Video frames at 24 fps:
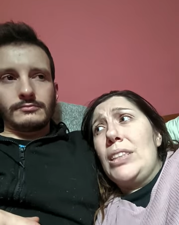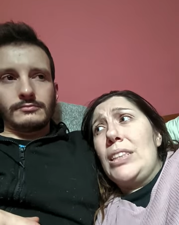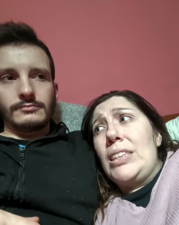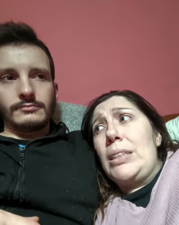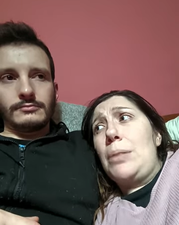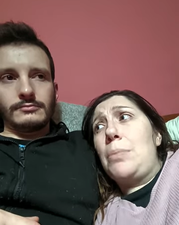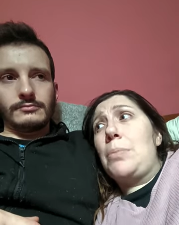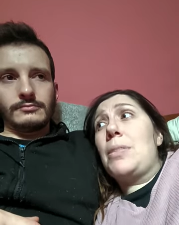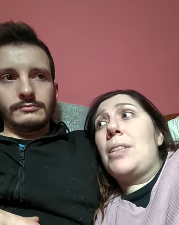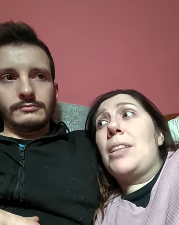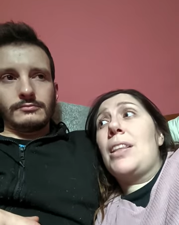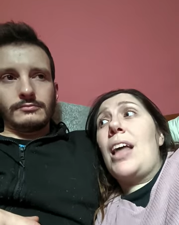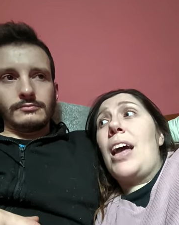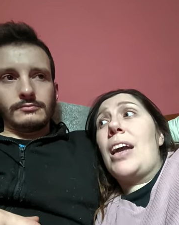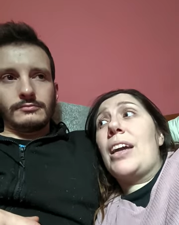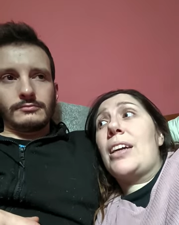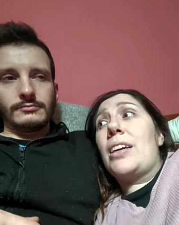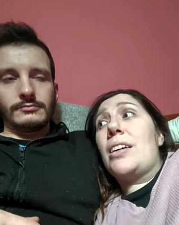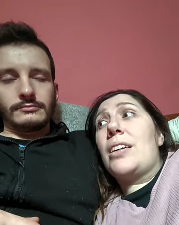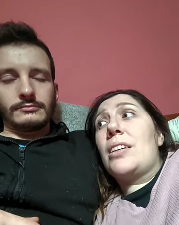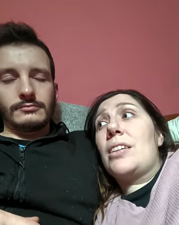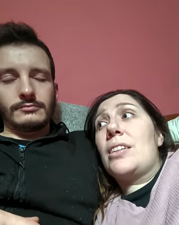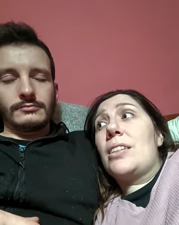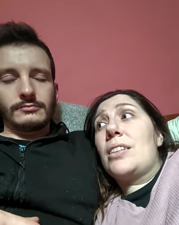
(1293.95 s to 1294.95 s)
Speaker 1: seems like
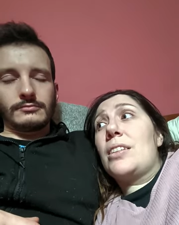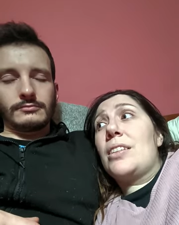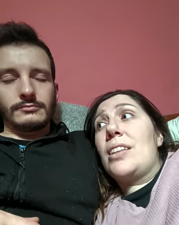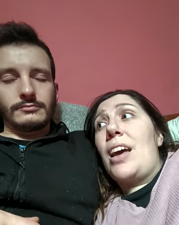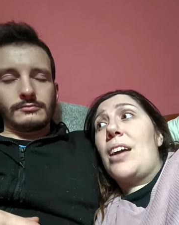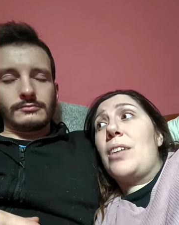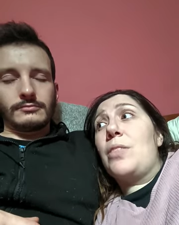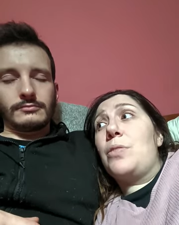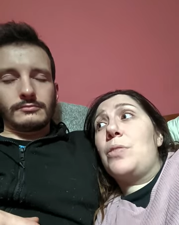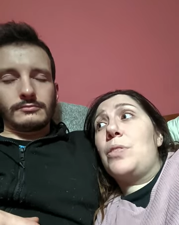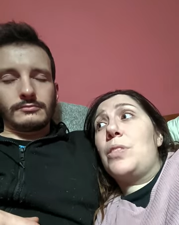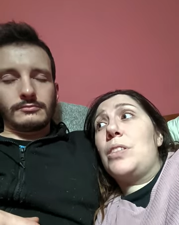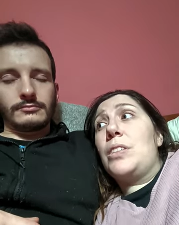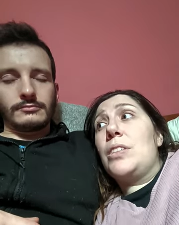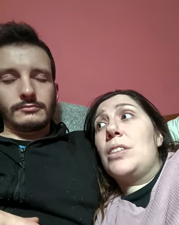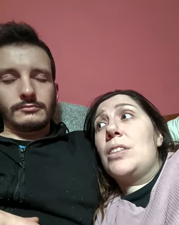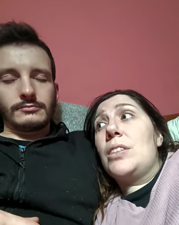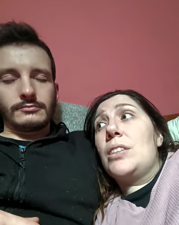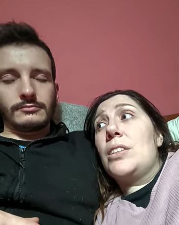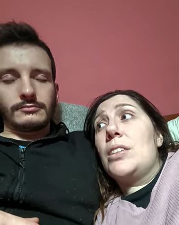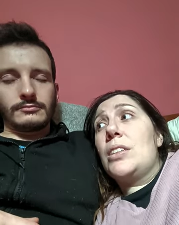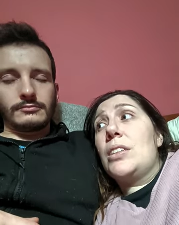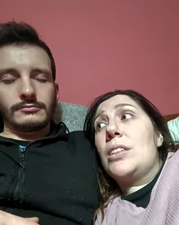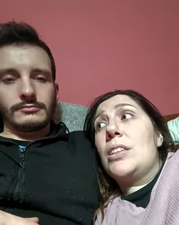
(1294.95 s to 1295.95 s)
knife is
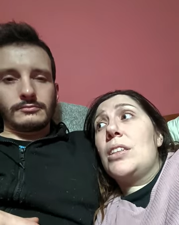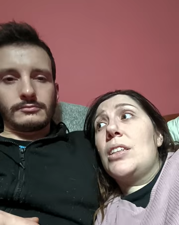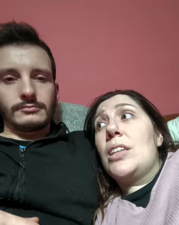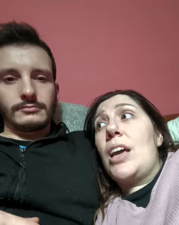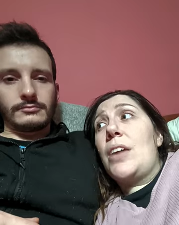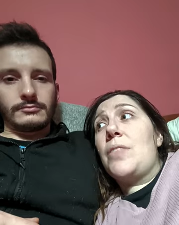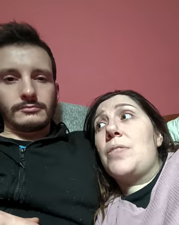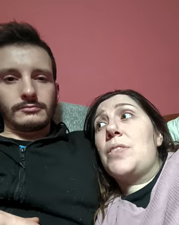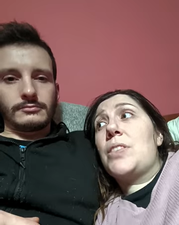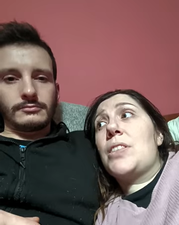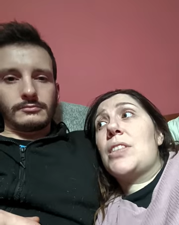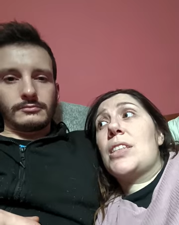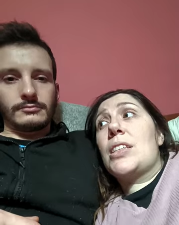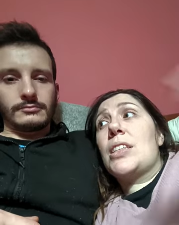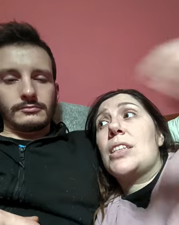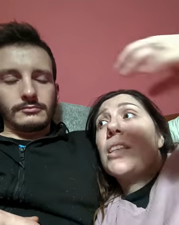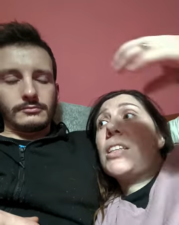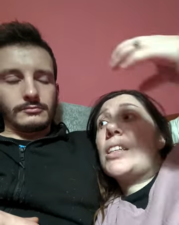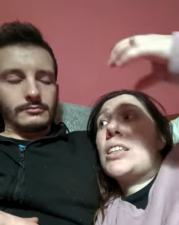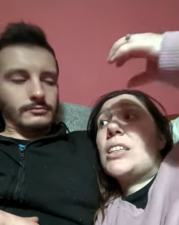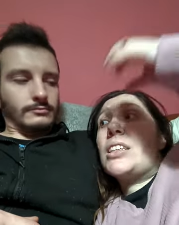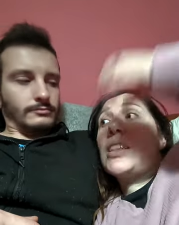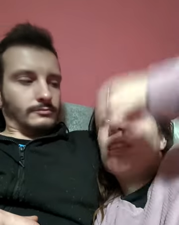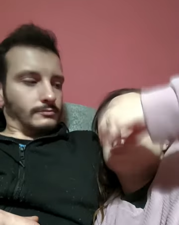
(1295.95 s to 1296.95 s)
knife's
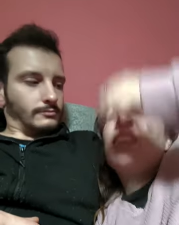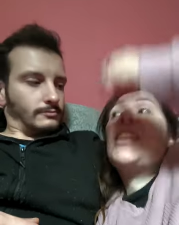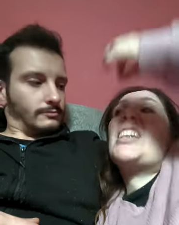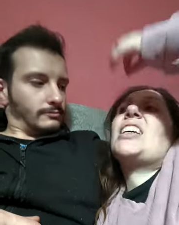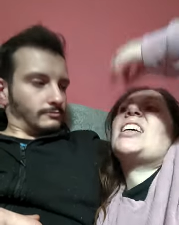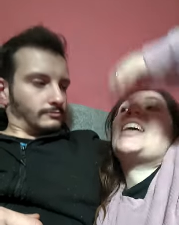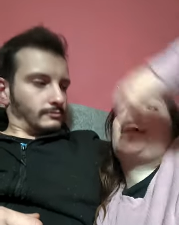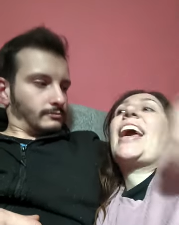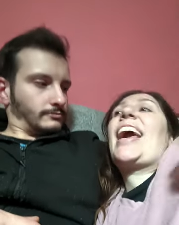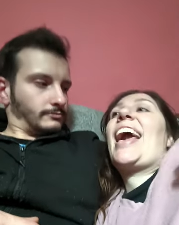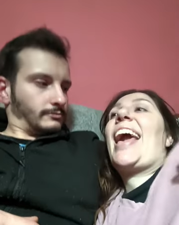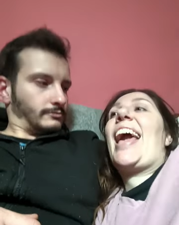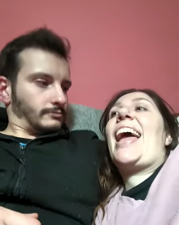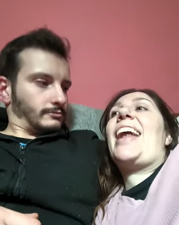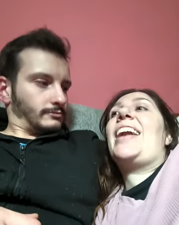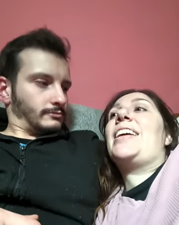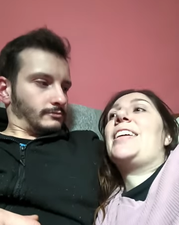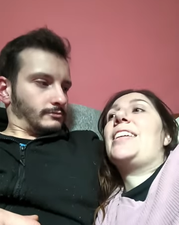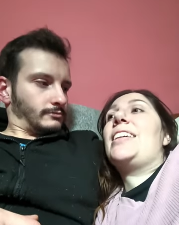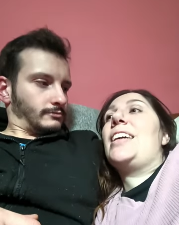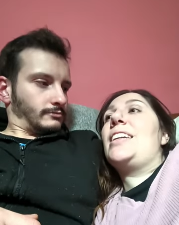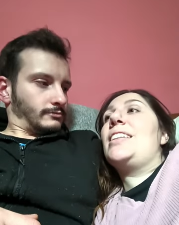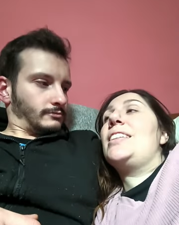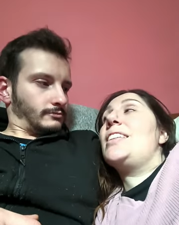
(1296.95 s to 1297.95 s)

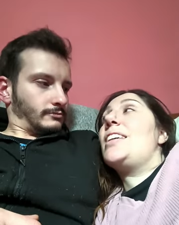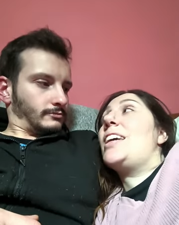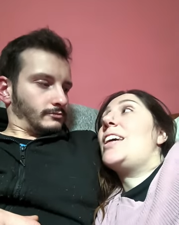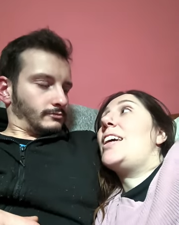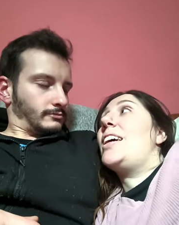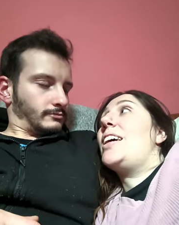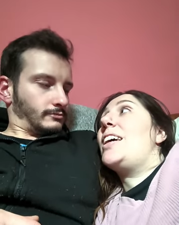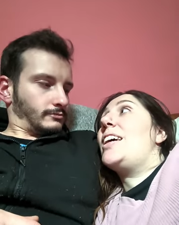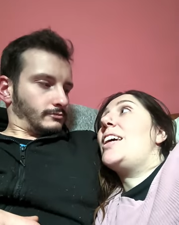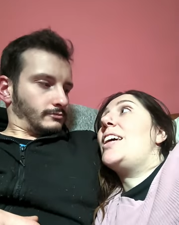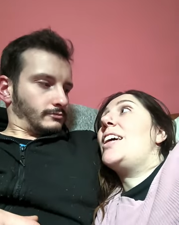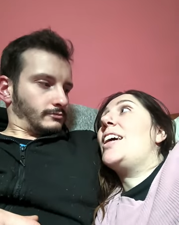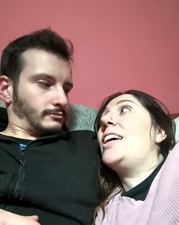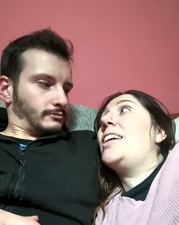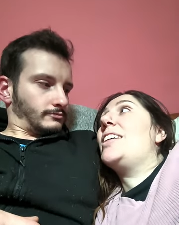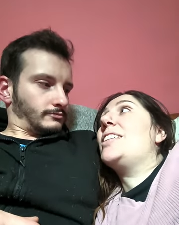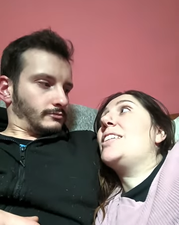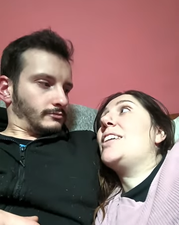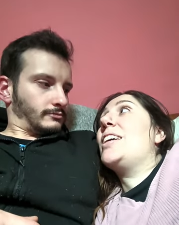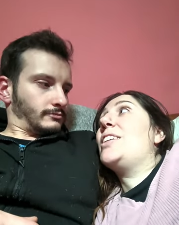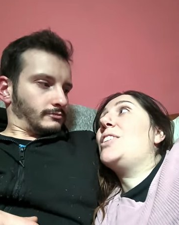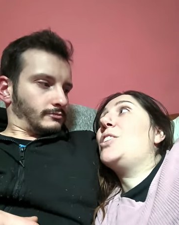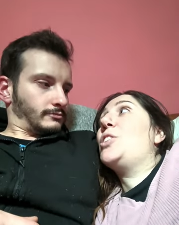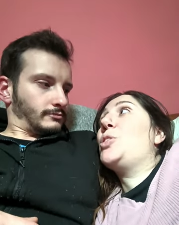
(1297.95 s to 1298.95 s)
getting
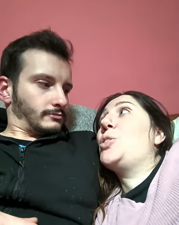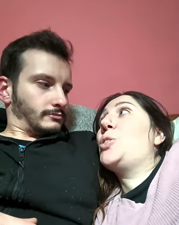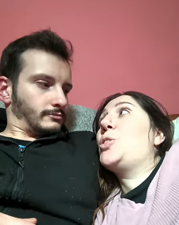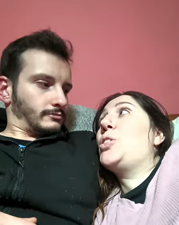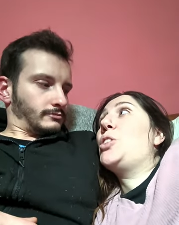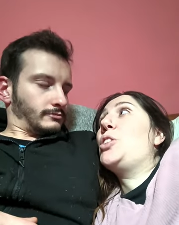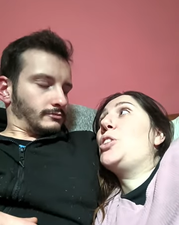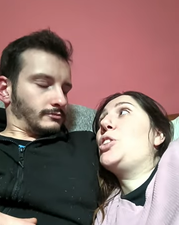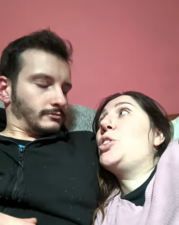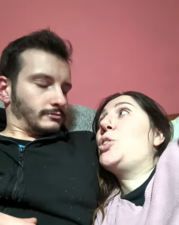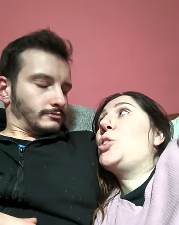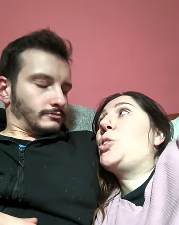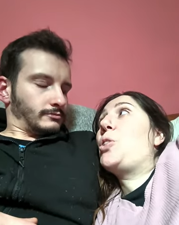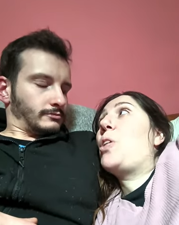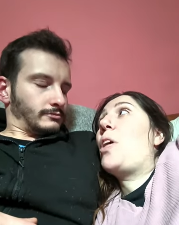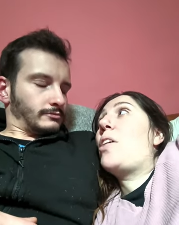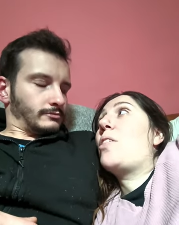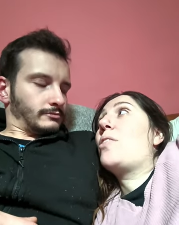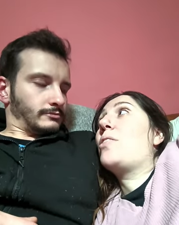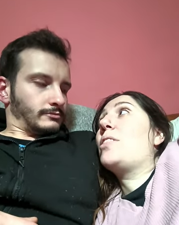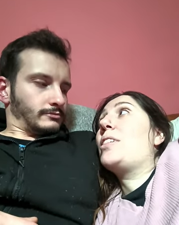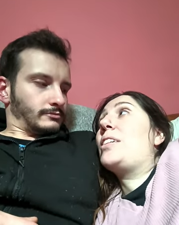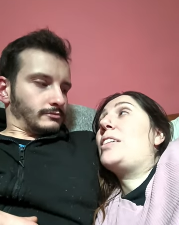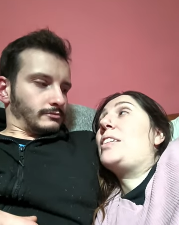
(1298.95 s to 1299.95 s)
into into into your
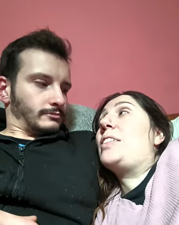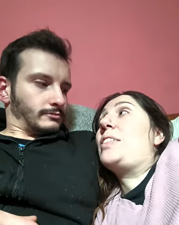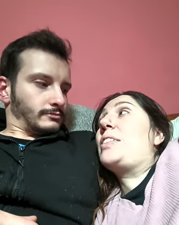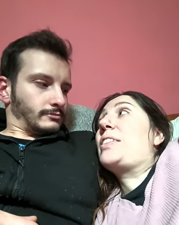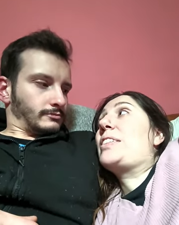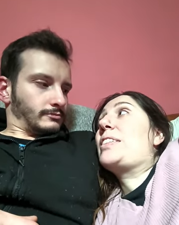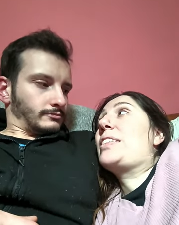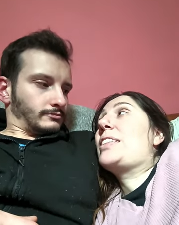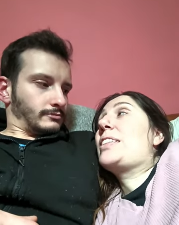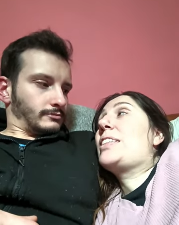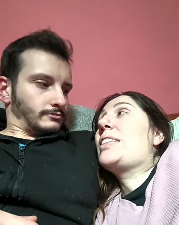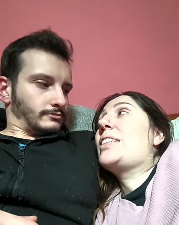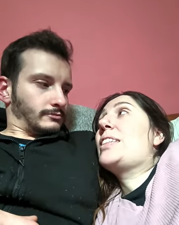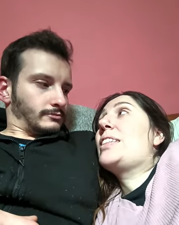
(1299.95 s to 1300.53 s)
lungs